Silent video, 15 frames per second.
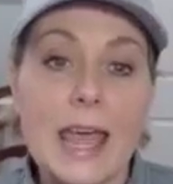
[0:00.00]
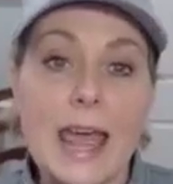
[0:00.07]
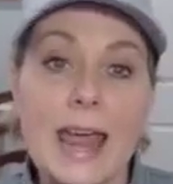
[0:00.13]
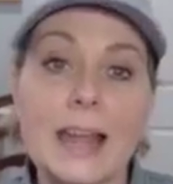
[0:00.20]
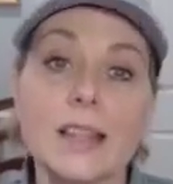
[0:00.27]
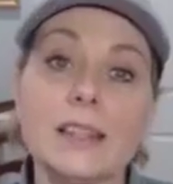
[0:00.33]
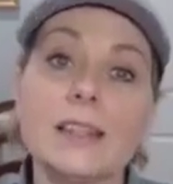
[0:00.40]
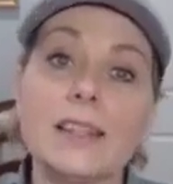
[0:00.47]

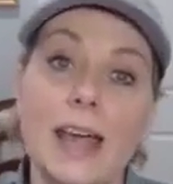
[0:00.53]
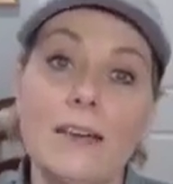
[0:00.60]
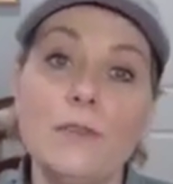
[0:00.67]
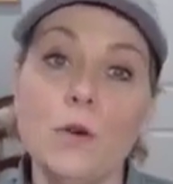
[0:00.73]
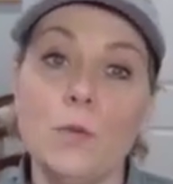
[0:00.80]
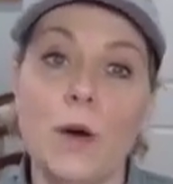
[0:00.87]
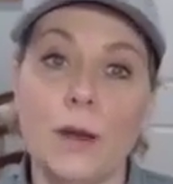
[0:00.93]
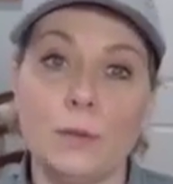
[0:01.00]
And a
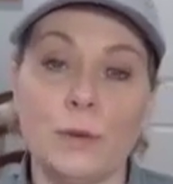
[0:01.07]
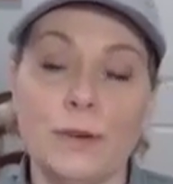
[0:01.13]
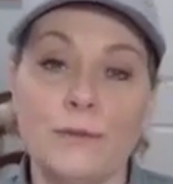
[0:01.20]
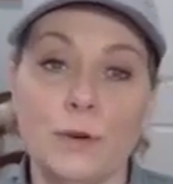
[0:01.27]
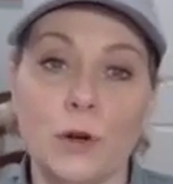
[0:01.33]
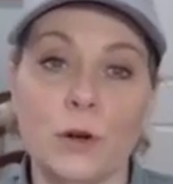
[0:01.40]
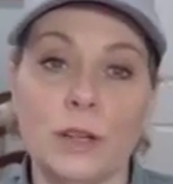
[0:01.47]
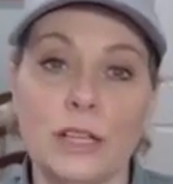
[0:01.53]
level 1
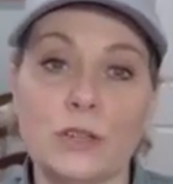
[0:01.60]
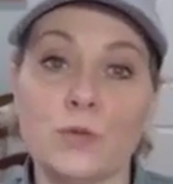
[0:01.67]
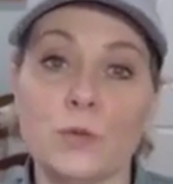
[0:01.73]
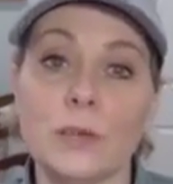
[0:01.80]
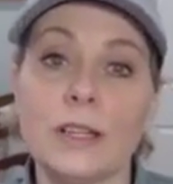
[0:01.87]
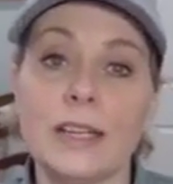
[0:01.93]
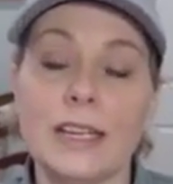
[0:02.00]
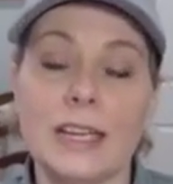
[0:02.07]
referral is
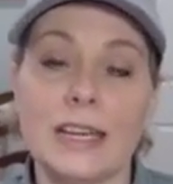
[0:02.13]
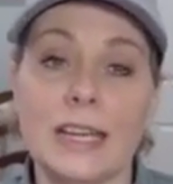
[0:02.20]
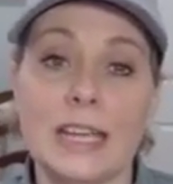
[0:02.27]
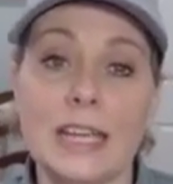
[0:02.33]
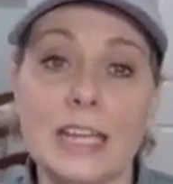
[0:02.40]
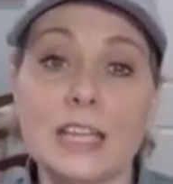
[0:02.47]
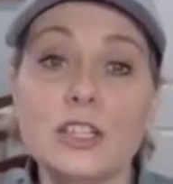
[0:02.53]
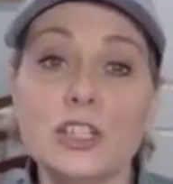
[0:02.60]
really an
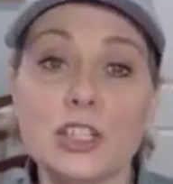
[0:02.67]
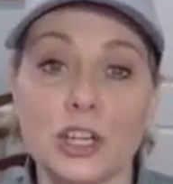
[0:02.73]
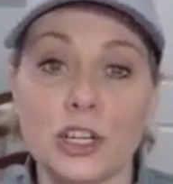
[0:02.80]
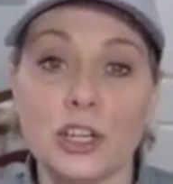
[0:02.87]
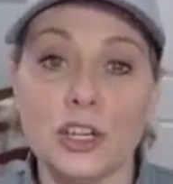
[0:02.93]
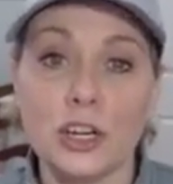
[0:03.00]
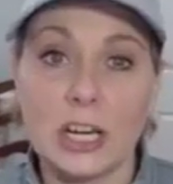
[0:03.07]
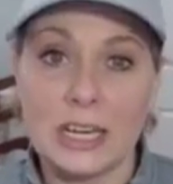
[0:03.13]

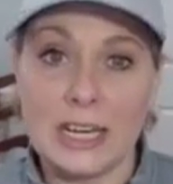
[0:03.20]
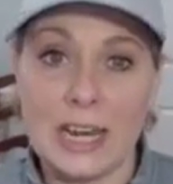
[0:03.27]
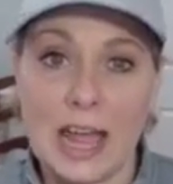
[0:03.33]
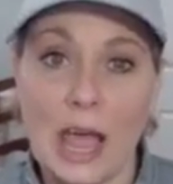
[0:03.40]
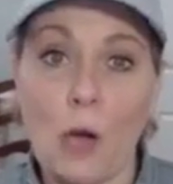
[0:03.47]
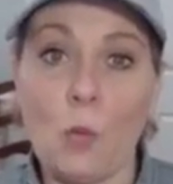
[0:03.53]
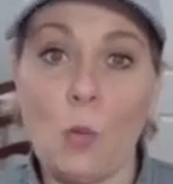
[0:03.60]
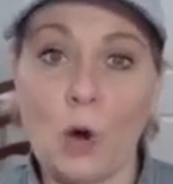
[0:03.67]

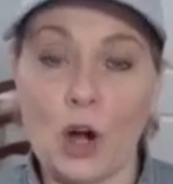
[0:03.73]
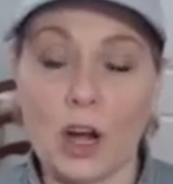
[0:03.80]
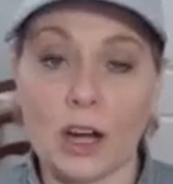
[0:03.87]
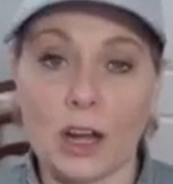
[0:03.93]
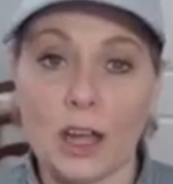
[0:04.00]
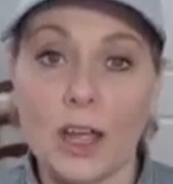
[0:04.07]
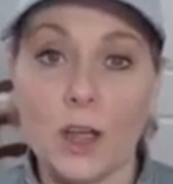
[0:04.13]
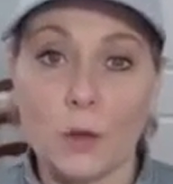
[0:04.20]

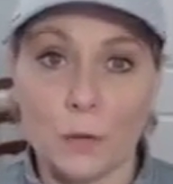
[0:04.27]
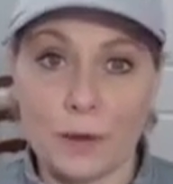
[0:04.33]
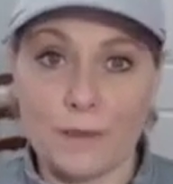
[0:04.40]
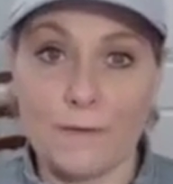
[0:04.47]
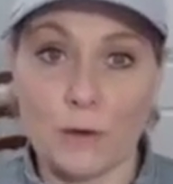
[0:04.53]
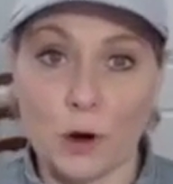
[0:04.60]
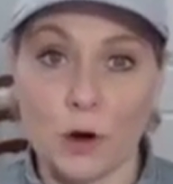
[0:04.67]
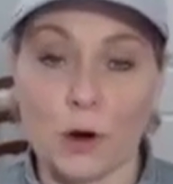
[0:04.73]
inter-network
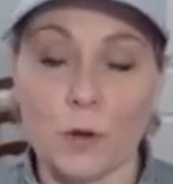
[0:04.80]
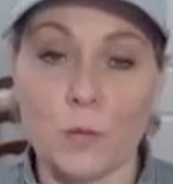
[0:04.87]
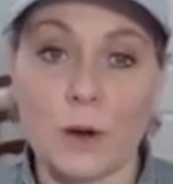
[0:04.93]
referral,